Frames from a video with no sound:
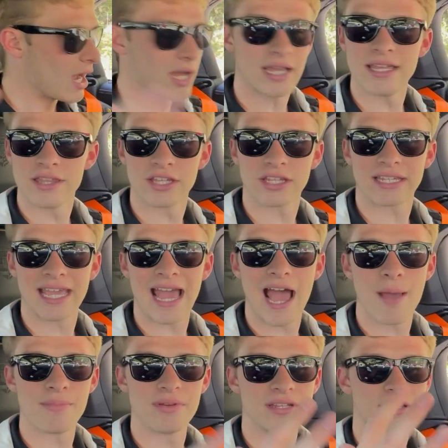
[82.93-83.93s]
in the
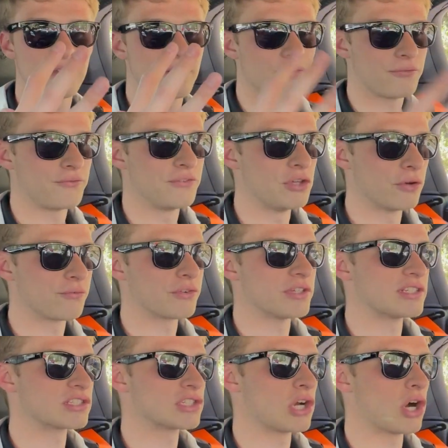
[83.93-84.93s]
cabin feel for
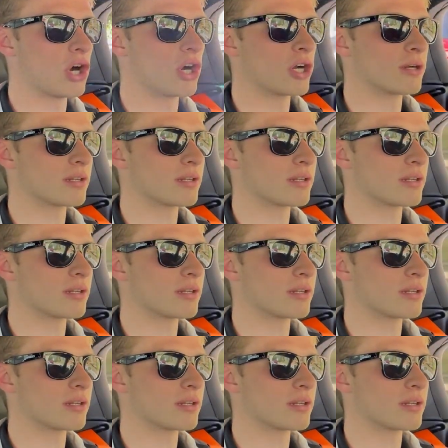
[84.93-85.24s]
this car.